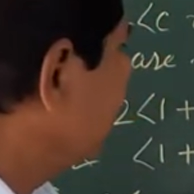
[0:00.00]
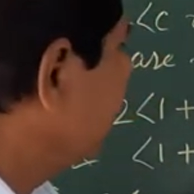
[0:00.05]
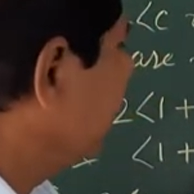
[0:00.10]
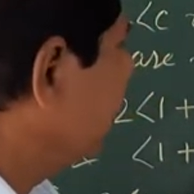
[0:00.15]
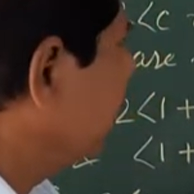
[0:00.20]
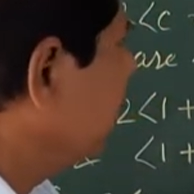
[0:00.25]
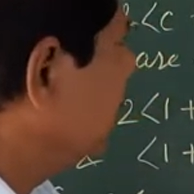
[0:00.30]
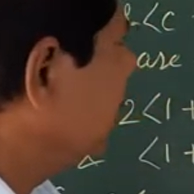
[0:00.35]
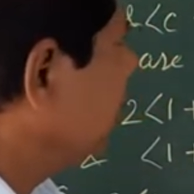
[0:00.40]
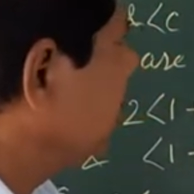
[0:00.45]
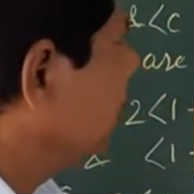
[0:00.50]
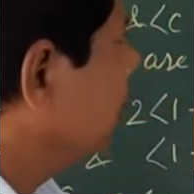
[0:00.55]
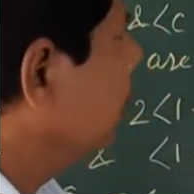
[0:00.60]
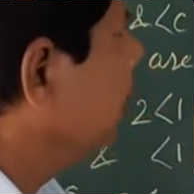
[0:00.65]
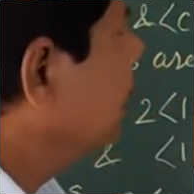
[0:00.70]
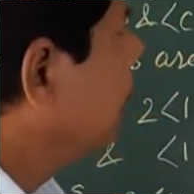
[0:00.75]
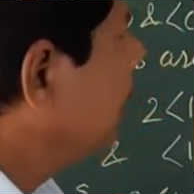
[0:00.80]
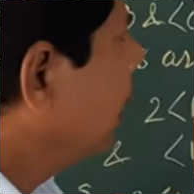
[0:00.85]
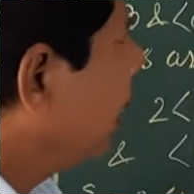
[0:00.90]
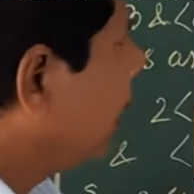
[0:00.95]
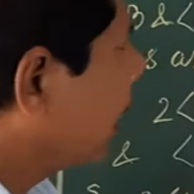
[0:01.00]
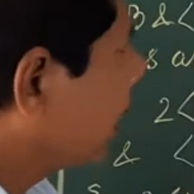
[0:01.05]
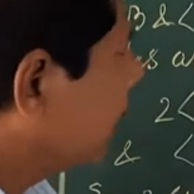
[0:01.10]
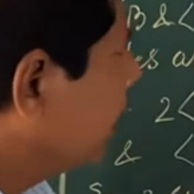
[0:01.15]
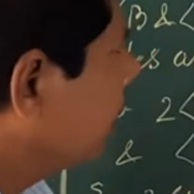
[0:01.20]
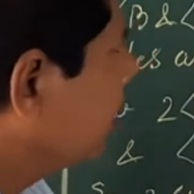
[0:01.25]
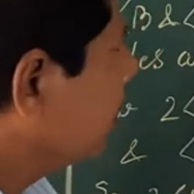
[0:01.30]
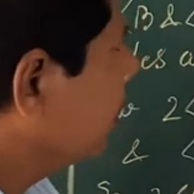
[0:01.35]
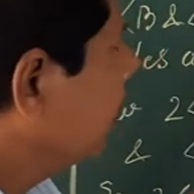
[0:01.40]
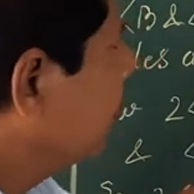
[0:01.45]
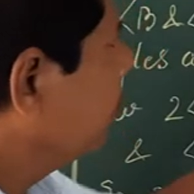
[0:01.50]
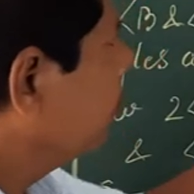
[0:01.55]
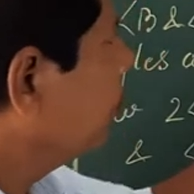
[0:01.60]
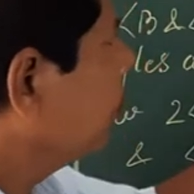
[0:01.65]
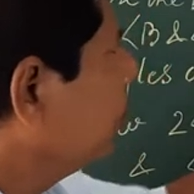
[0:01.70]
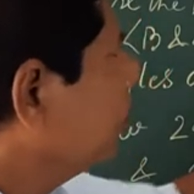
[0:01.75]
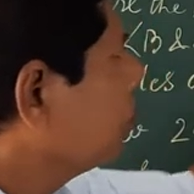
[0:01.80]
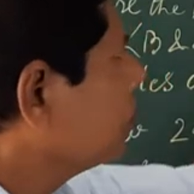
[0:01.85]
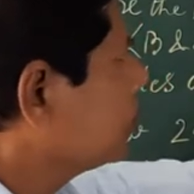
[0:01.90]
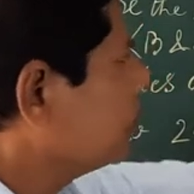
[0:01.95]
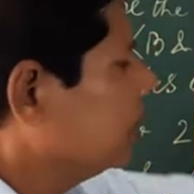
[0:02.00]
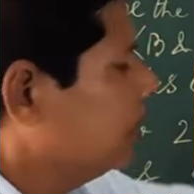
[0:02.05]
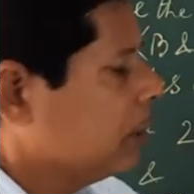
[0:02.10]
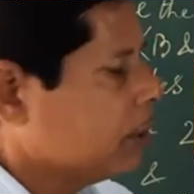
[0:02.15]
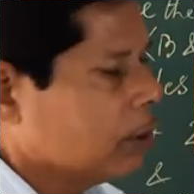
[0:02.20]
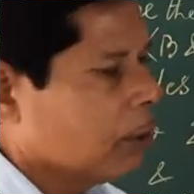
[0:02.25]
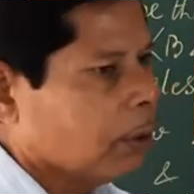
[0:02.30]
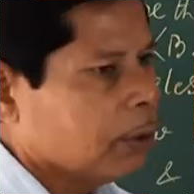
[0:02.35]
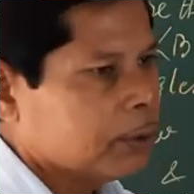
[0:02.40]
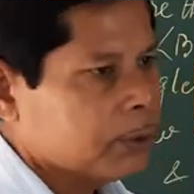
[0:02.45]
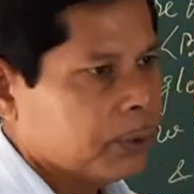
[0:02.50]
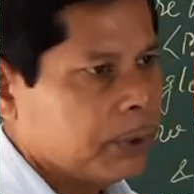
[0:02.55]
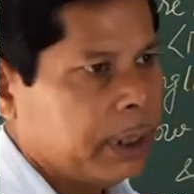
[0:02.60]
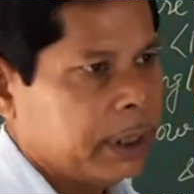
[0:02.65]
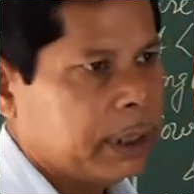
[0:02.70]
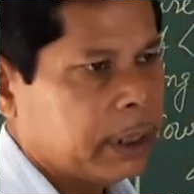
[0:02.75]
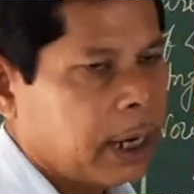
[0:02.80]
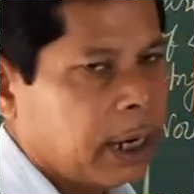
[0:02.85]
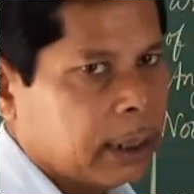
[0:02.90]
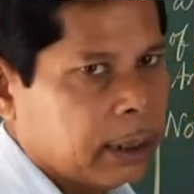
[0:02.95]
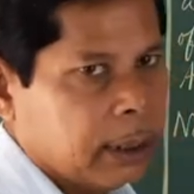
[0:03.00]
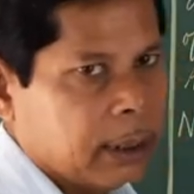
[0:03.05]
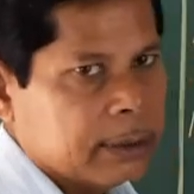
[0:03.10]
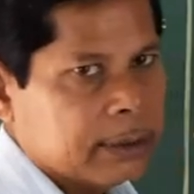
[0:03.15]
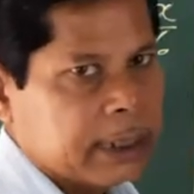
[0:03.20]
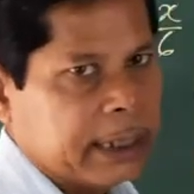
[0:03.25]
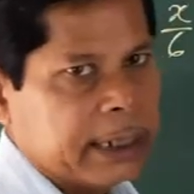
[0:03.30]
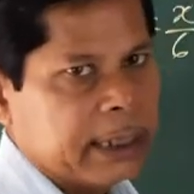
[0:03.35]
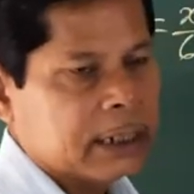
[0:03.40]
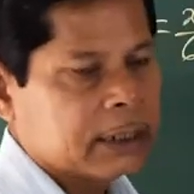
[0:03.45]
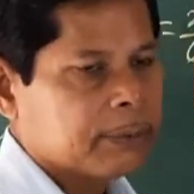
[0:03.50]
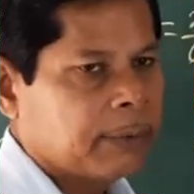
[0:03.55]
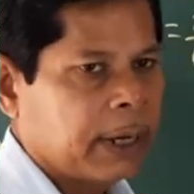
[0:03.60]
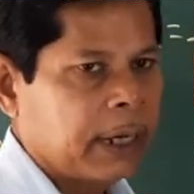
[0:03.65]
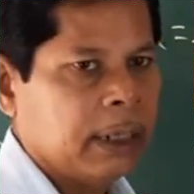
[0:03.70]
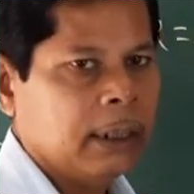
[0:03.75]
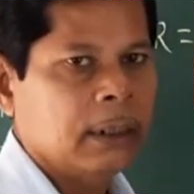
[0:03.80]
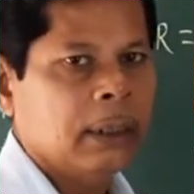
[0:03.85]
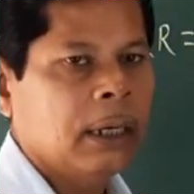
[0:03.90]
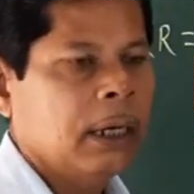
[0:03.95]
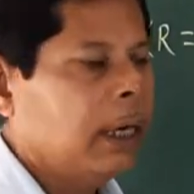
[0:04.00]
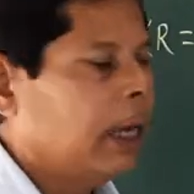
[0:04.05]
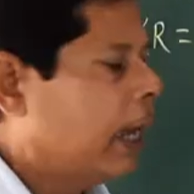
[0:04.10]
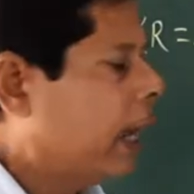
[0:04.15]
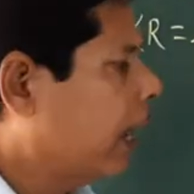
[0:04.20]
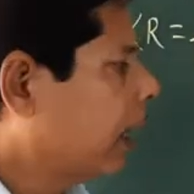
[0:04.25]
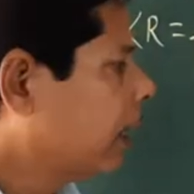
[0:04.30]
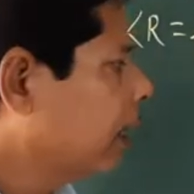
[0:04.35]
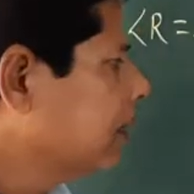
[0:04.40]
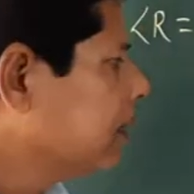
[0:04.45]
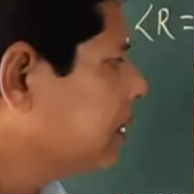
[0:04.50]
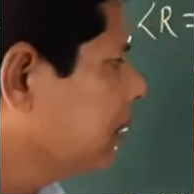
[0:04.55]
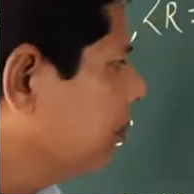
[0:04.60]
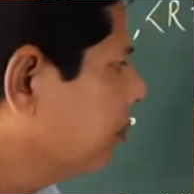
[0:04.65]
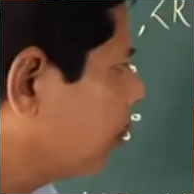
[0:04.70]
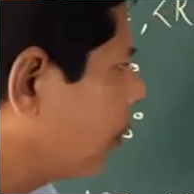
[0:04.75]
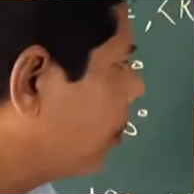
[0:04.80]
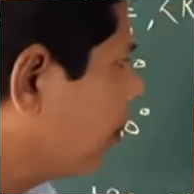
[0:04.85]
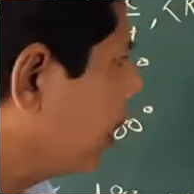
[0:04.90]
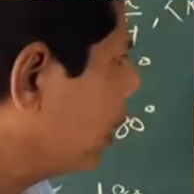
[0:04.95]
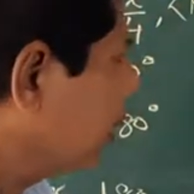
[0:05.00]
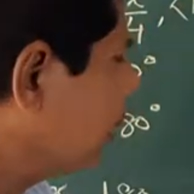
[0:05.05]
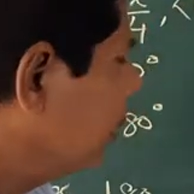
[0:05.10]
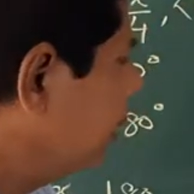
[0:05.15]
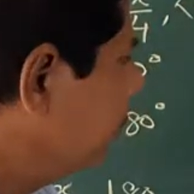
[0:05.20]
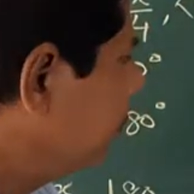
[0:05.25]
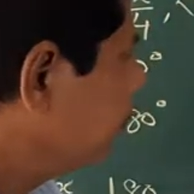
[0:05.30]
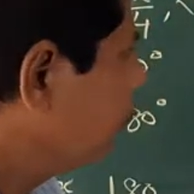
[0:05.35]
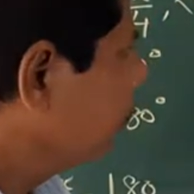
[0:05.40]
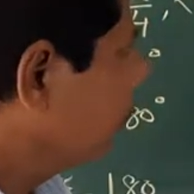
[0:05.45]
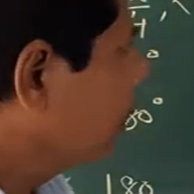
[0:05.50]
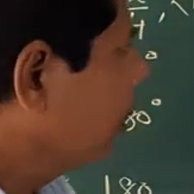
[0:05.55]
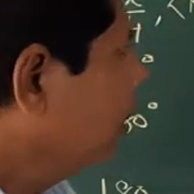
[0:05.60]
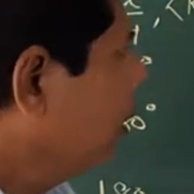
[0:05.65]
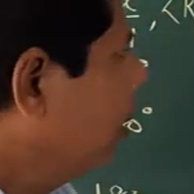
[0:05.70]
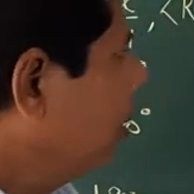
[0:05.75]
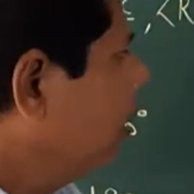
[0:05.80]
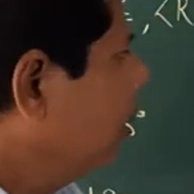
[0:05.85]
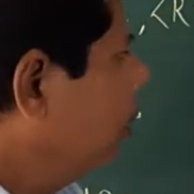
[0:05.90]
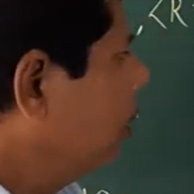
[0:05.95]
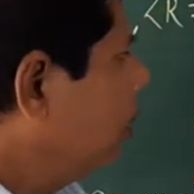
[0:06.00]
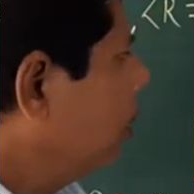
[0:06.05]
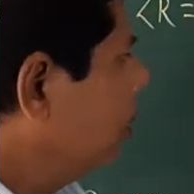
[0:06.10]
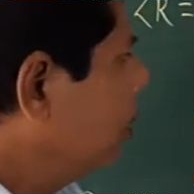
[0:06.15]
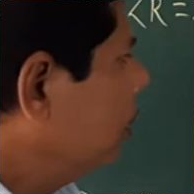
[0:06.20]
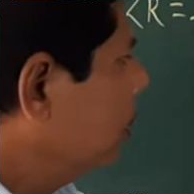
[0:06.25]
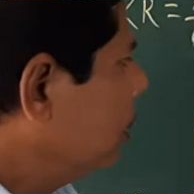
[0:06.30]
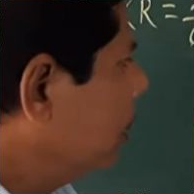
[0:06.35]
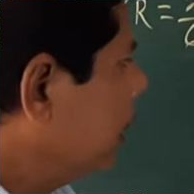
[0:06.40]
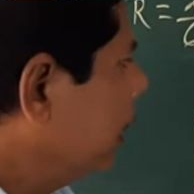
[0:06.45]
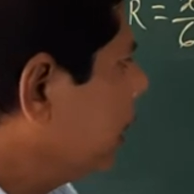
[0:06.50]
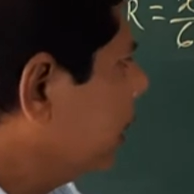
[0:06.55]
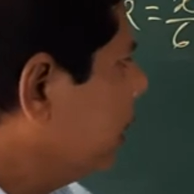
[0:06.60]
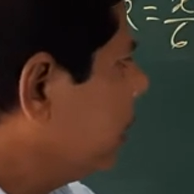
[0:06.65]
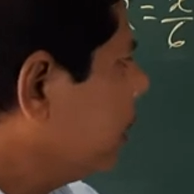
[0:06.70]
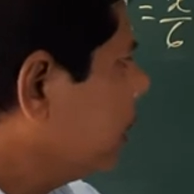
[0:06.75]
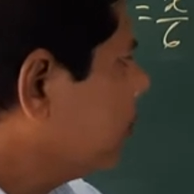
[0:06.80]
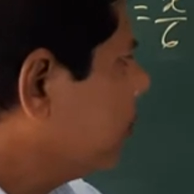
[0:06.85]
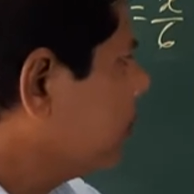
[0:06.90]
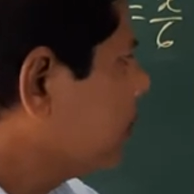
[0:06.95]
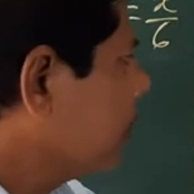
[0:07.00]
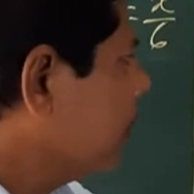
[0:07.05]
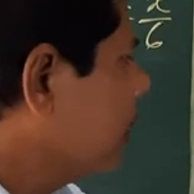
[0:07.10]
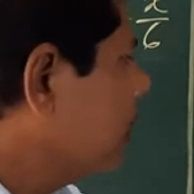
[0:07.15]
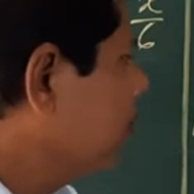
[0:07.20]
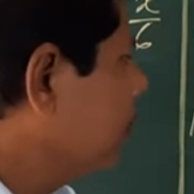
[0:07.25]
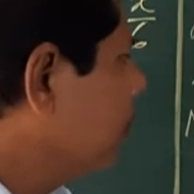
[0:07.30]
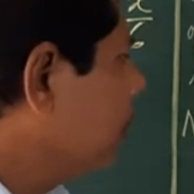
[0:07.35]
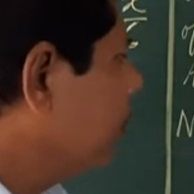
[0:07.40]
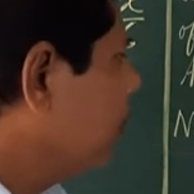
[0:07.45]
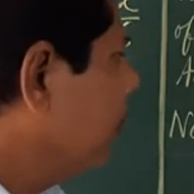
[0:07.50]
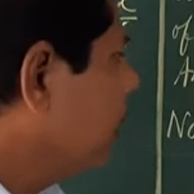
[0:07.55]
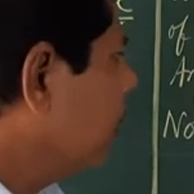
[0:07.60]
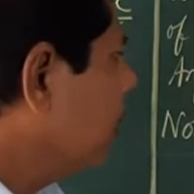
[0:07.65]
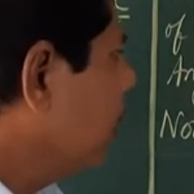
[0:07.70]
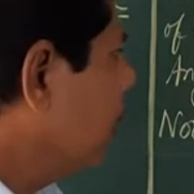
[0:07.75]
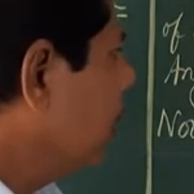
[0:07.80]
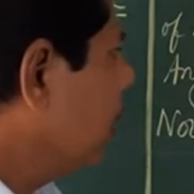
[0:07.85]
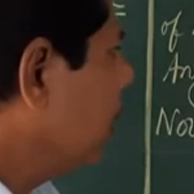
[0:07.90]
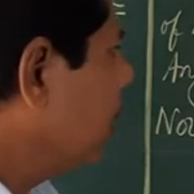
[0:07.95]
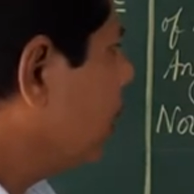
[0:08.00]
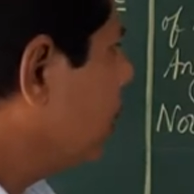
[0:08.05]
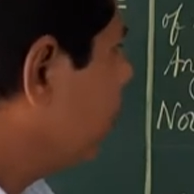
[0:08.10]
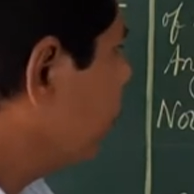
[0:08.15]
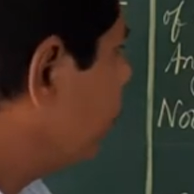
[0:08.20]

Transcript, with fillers: 180 degree. Again, BOC is also a triangle satisfying angle sum property. Take it equation number 1. Now,